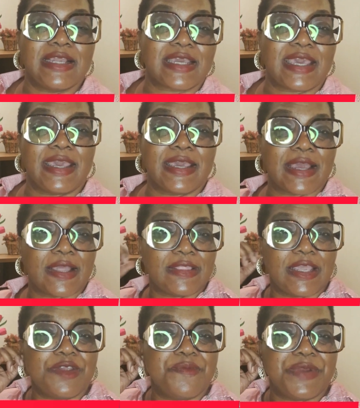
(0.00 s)
cake,
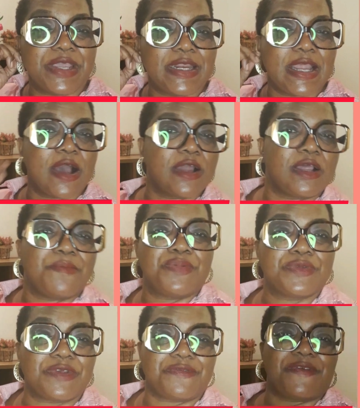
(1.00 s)
and then you bring it out and
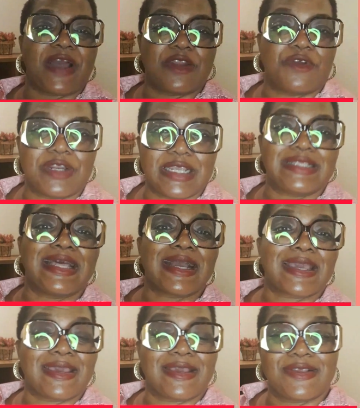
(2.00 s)
put the fan on it,
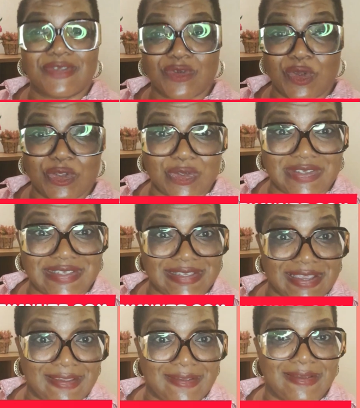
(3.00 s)
that cake is going to
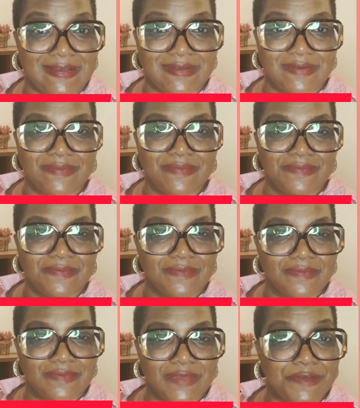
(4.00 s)
sink.
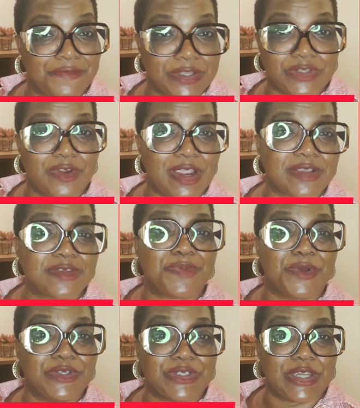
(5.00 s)
A Victoria
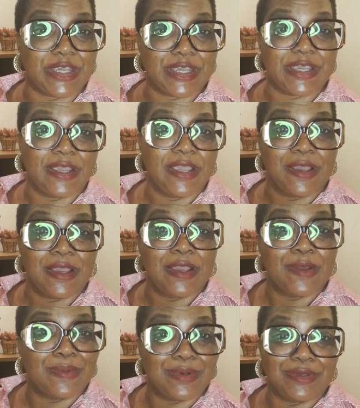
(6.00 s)
sponge cake
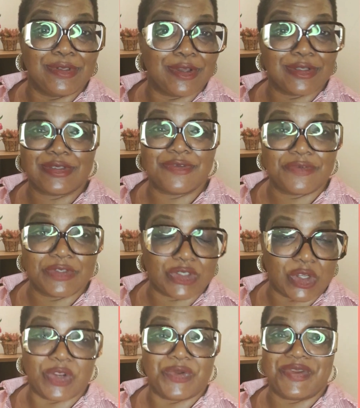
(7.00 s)
will not even
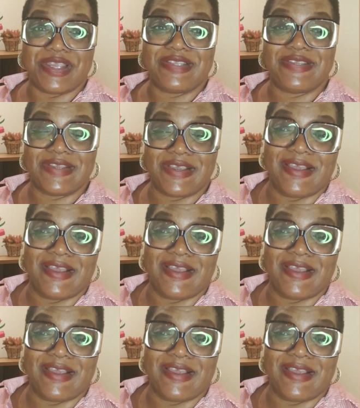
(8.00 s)
tolerate